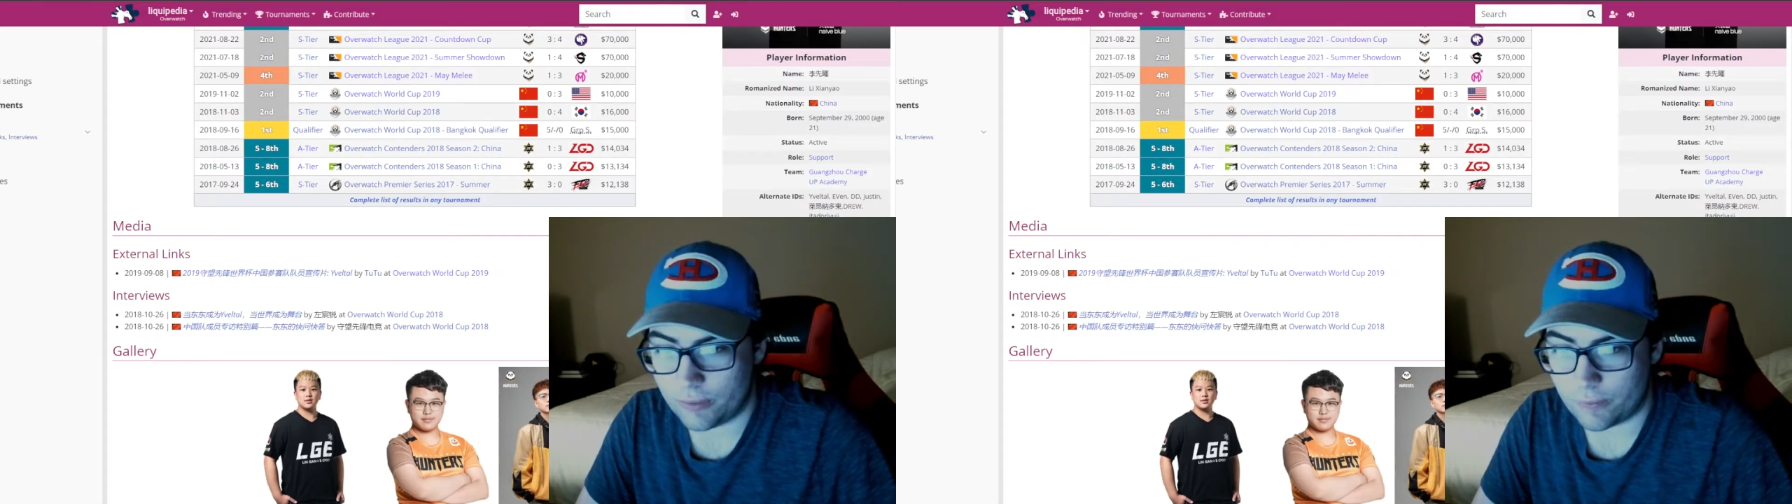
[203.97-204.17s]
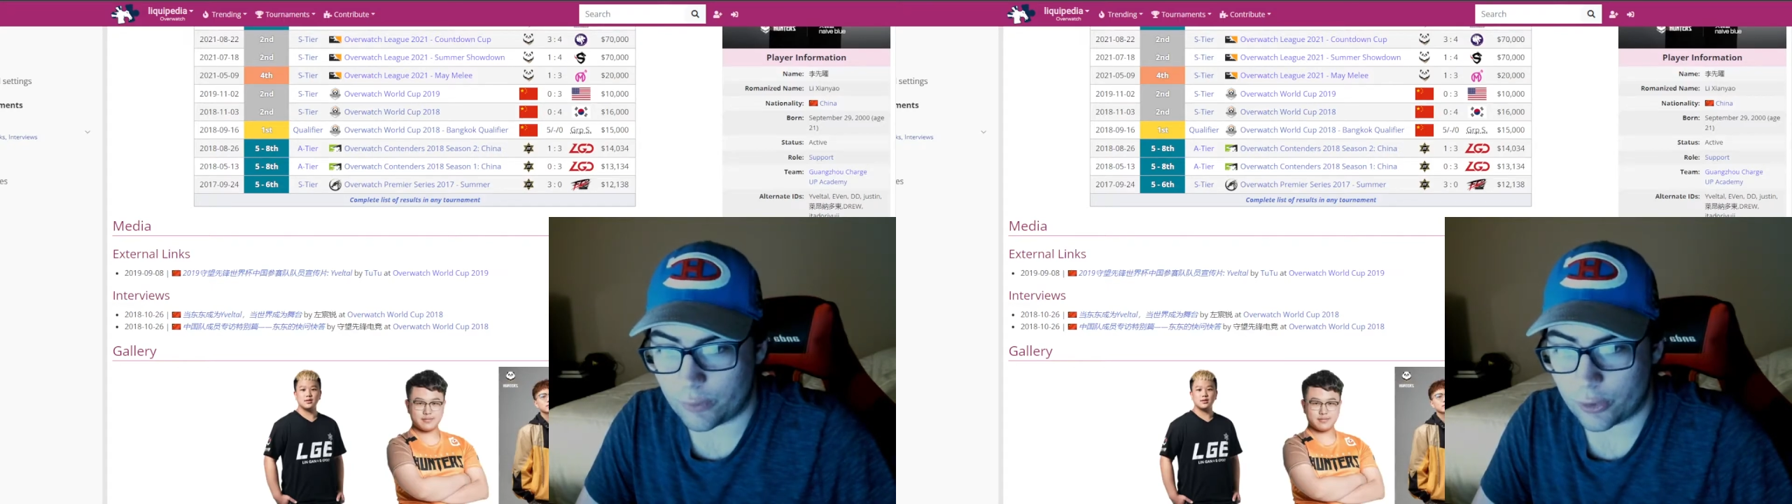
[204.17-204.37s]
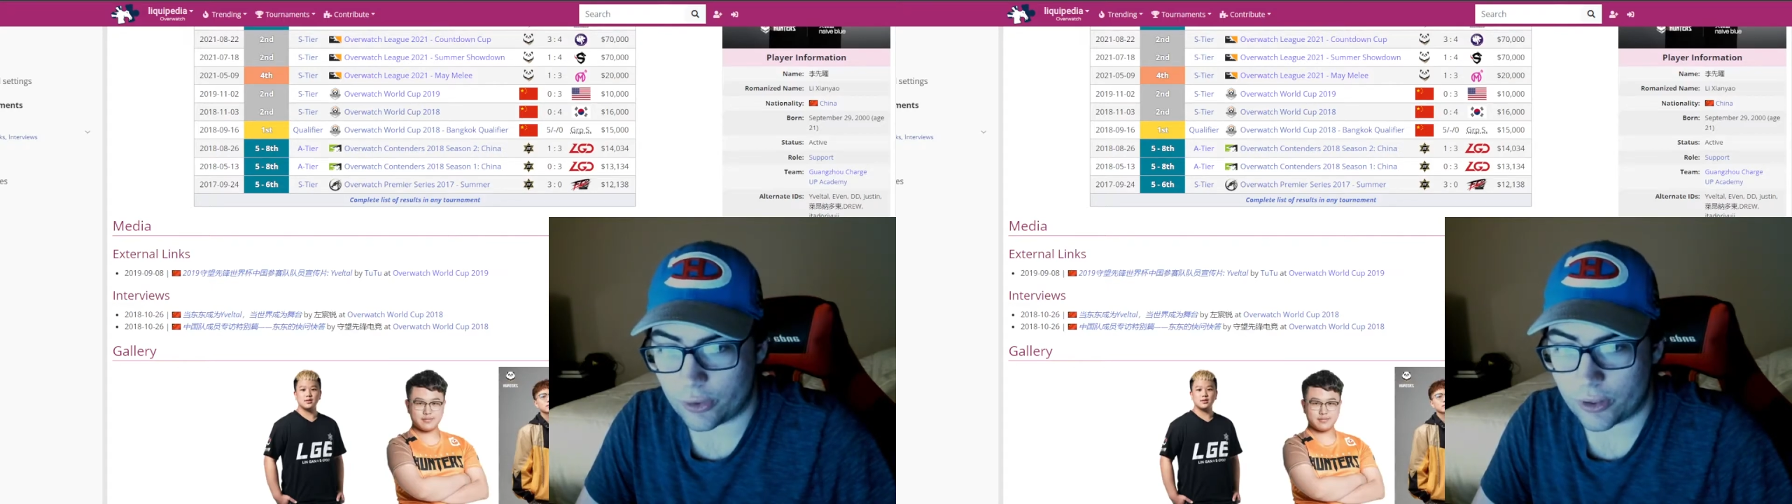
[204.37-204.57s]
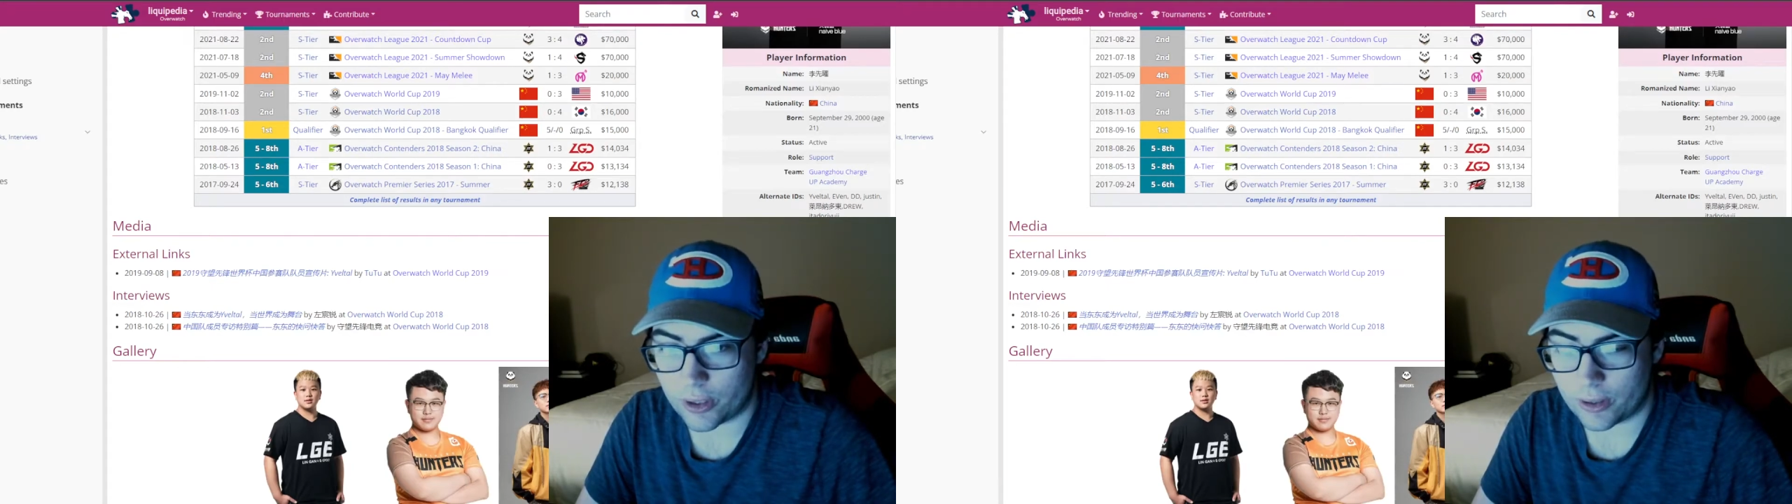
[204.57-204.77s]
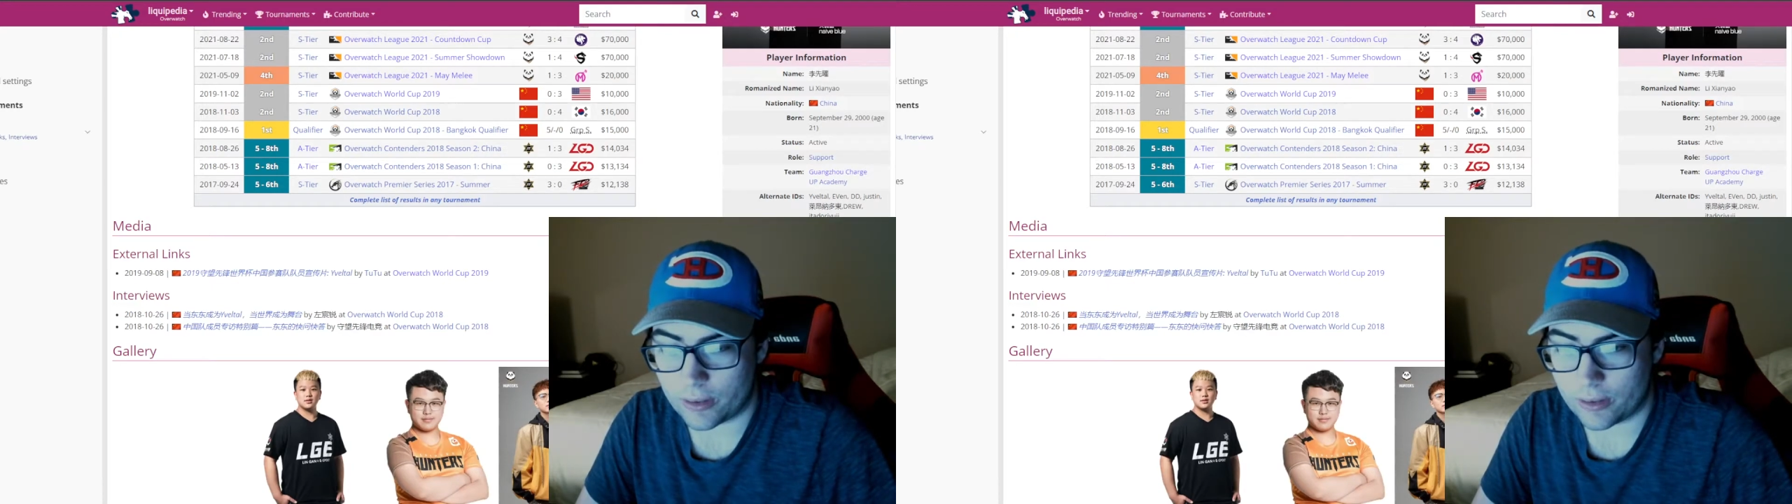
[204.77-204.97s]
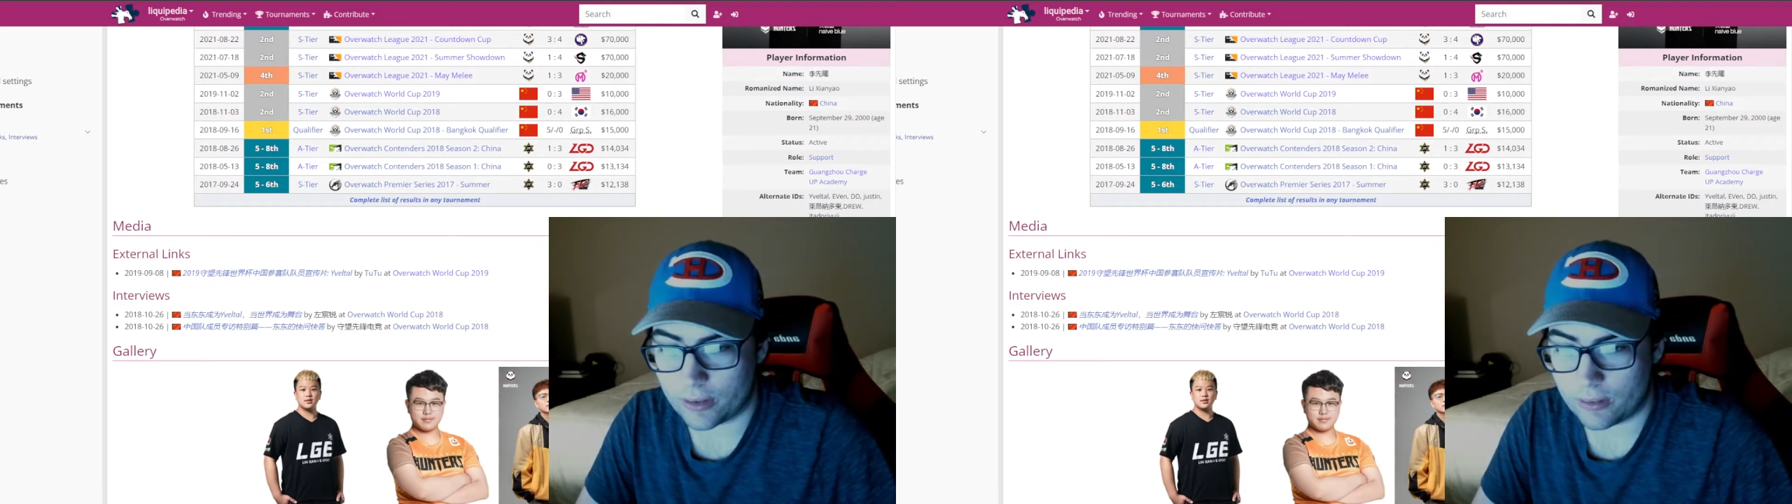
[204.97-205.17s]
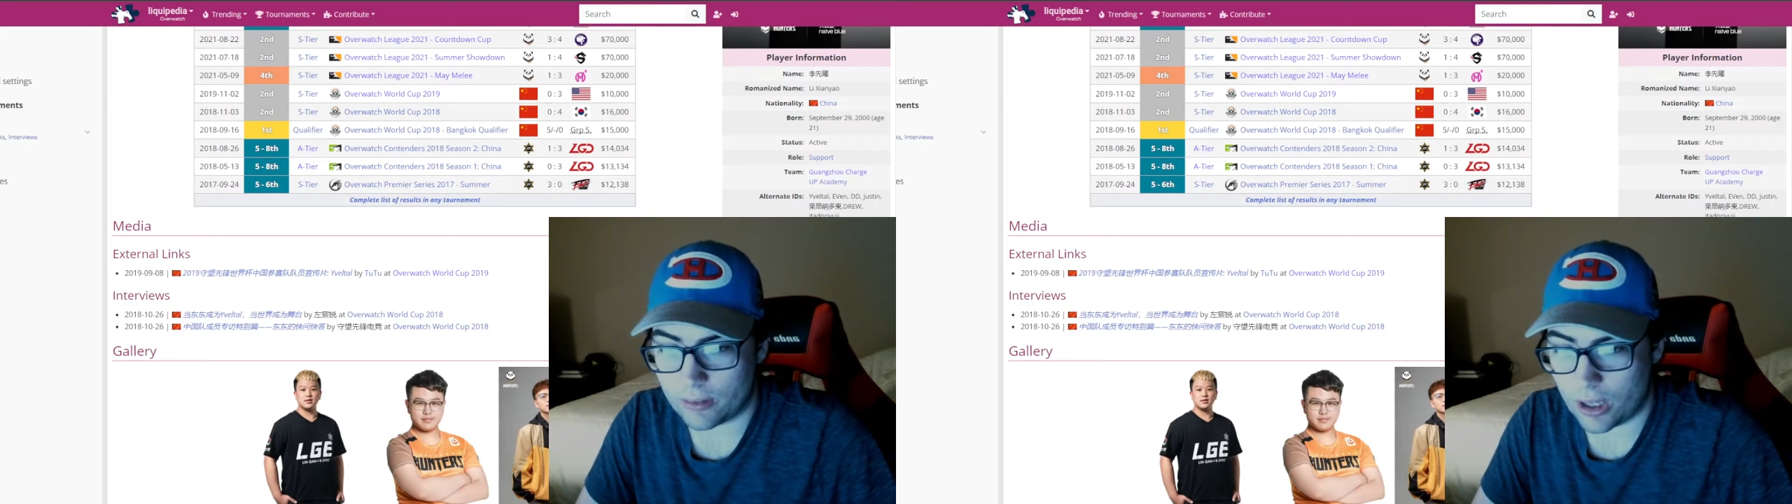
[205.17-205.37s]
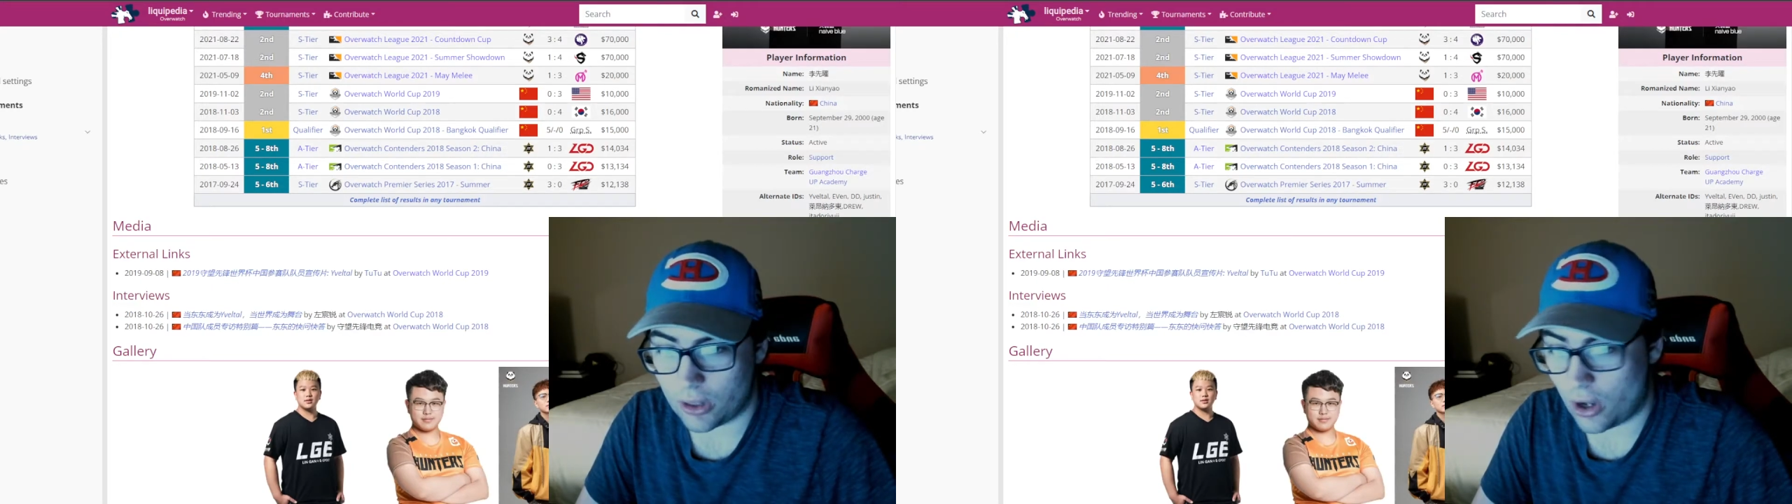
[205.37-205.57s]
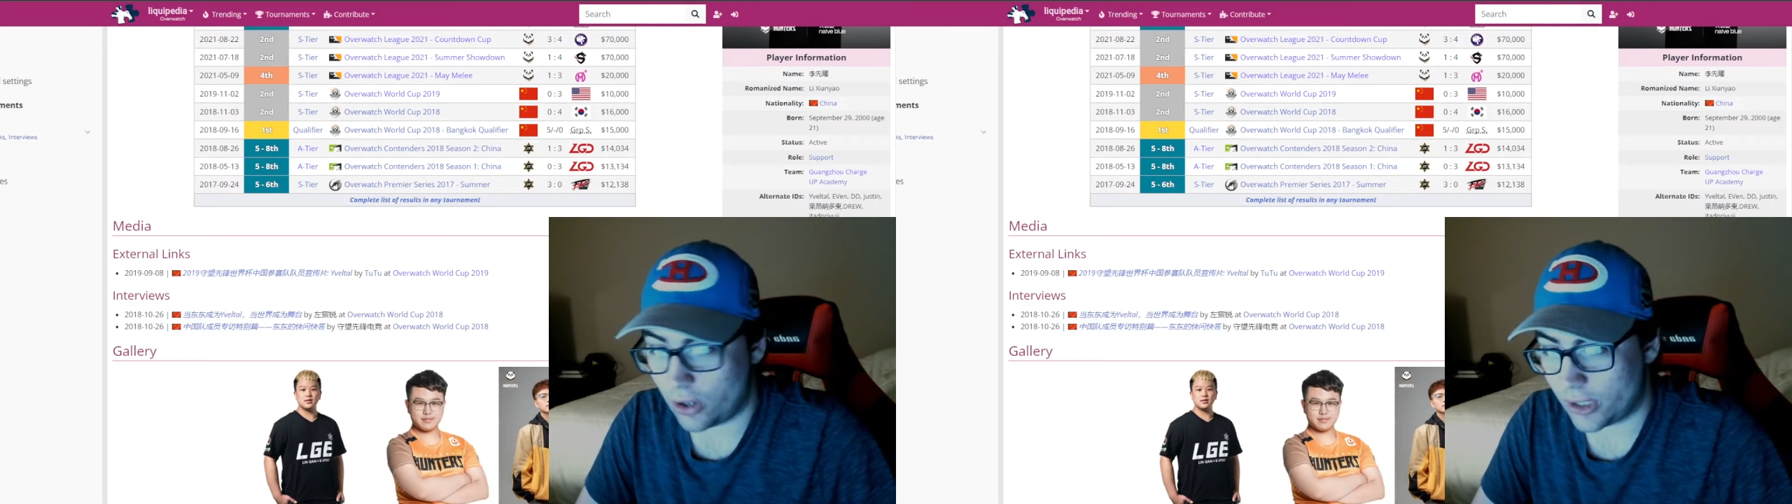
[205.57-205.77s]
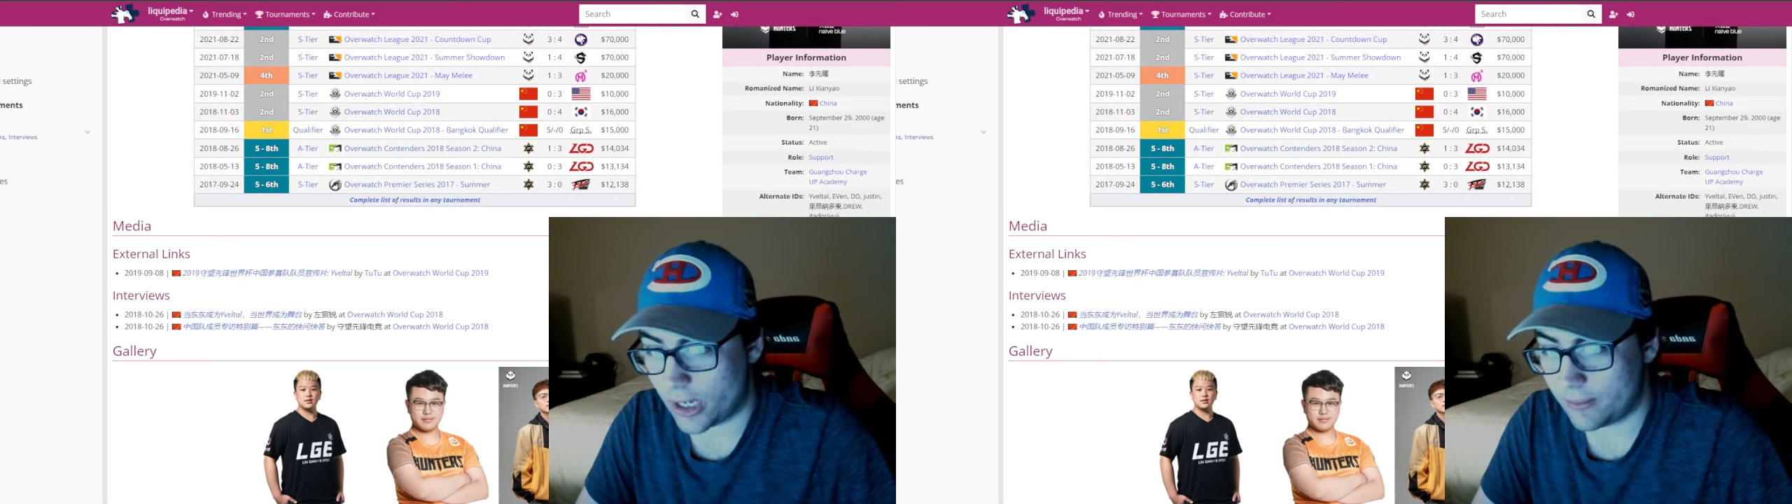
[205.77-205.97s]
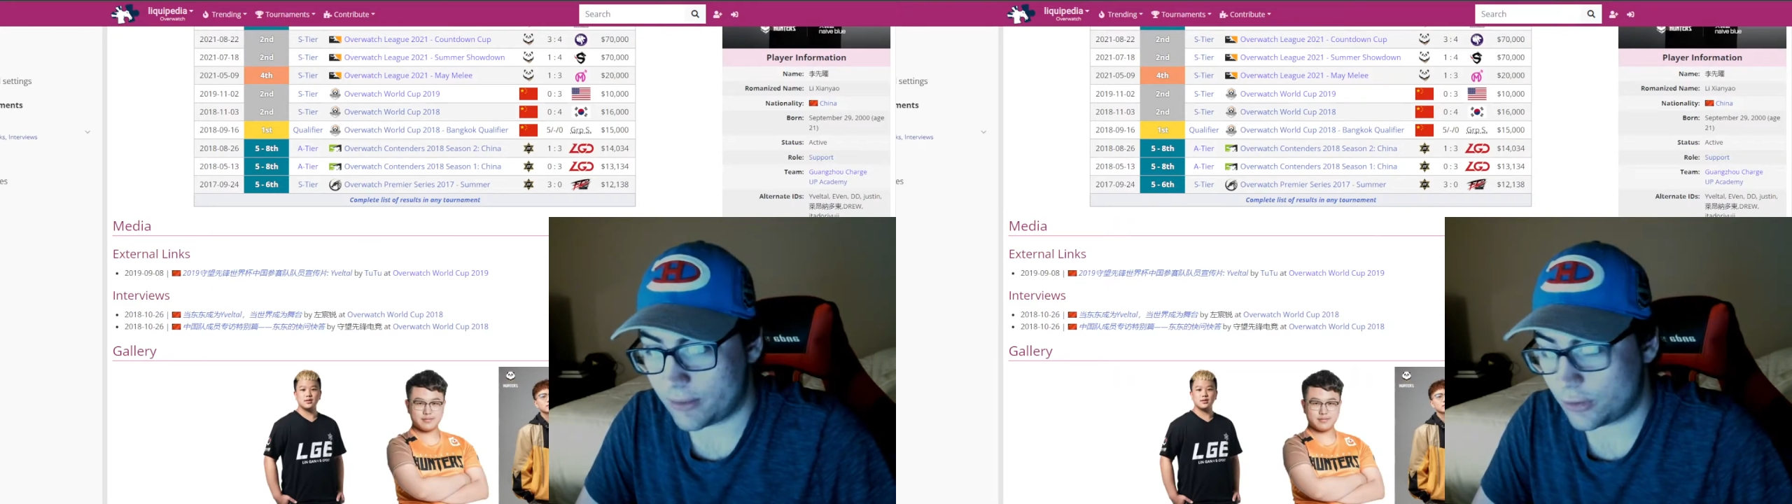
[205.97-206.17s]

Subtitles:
for a long time since